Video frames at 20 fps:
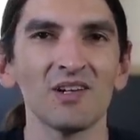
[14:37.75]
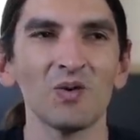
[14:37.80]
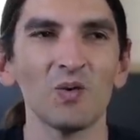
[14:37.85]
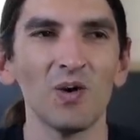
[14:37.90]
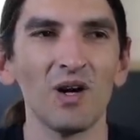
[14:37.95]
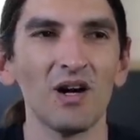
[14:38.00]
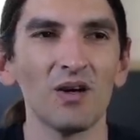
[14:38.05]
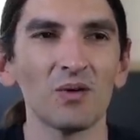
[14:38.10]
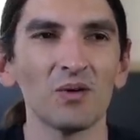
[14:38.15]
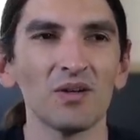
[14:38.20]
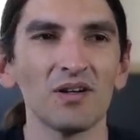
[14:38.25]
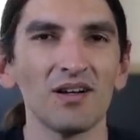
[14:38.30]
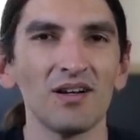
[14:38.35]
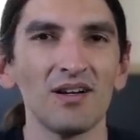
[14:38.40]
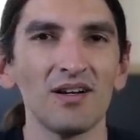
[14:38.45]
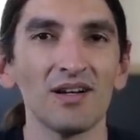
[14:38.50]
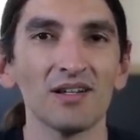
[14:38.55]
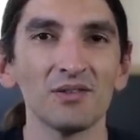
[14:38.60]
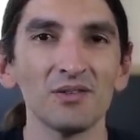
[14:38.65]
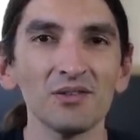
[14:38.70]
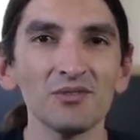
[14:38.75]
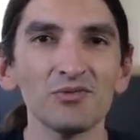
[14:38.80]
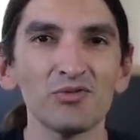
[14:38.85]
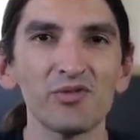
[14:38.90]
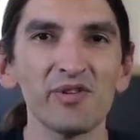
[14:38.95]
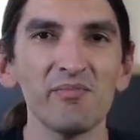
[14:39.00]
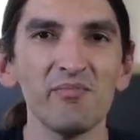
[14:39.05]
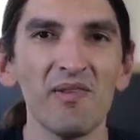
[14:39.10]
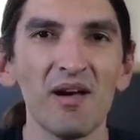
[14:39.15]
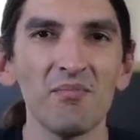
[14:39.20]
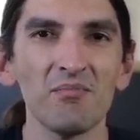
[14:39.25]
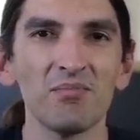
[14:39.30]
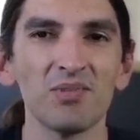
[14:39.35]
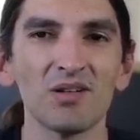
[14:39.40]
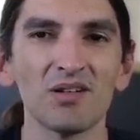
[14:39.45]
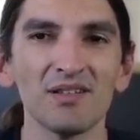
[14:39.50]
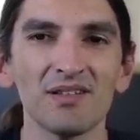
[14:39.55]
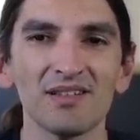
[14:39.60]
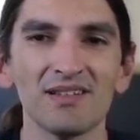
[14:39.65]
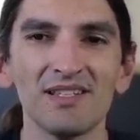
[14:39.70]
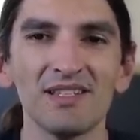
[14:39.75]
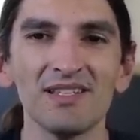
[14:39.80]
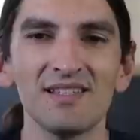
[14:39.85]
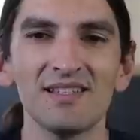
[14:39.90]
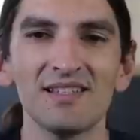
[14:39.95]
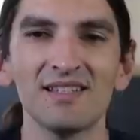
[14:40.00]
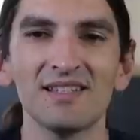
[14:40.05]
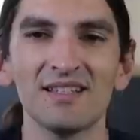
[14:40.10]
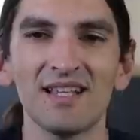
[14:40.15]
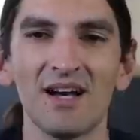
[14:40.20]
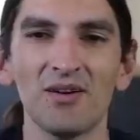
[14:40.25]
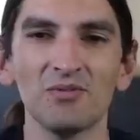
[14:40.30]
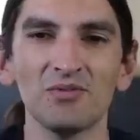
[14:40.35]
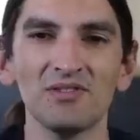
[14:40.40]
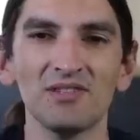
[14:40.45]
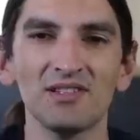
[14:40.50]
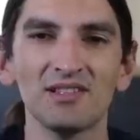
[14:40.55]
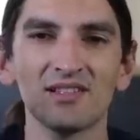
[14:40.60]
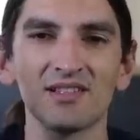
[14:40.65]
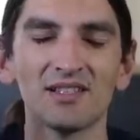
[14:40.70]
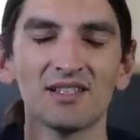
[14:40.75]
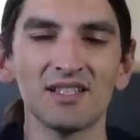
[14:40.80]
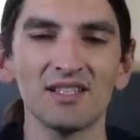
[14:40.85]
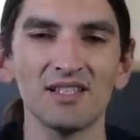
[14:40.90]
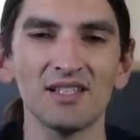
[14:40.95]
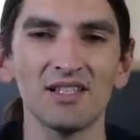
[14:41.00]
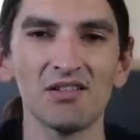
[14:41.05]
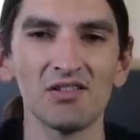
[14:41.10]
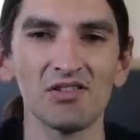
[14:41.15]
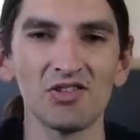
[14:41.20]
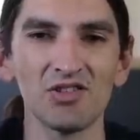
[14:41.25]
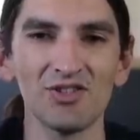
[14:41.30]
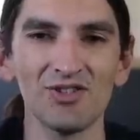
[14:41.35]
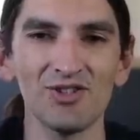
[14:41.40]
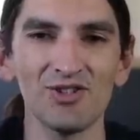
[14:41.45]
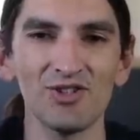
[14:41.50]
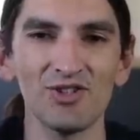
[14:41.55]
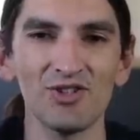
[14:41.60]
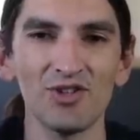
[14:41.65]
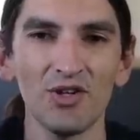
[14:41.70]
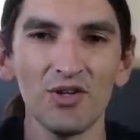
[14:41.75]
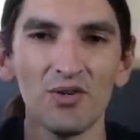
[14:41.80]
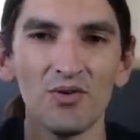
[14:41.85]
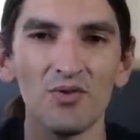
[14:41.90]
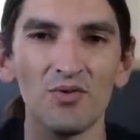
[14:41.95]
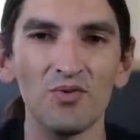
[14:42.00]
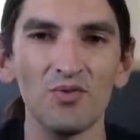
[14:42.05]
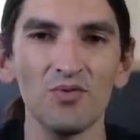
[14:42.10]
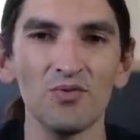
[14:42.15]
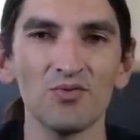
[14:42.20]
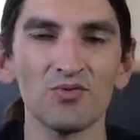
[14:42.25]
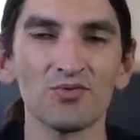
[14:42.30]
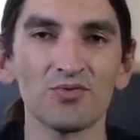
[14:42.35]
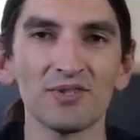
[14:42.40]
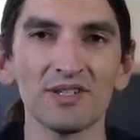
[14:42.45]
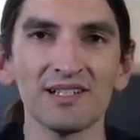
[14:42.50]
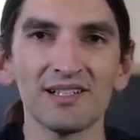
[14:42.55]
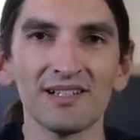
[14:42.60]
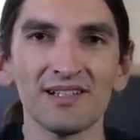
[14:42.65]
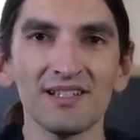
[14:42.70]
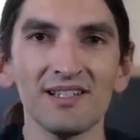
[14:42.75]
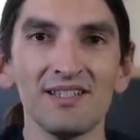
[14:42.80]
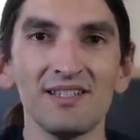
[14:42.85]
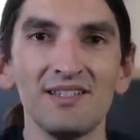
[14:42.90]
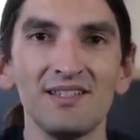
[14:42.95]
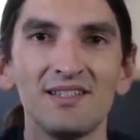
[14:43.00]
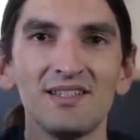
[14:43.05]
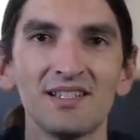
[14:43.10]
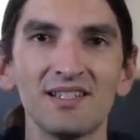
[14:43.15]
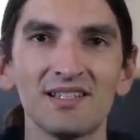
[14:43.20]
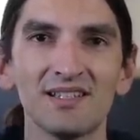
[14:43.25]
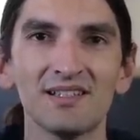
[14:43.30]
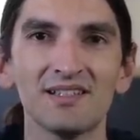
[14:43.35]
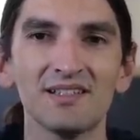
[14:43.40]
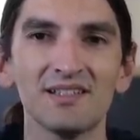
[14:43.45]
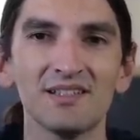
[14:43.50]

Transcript: wow, I don't remember this sounding so realistic,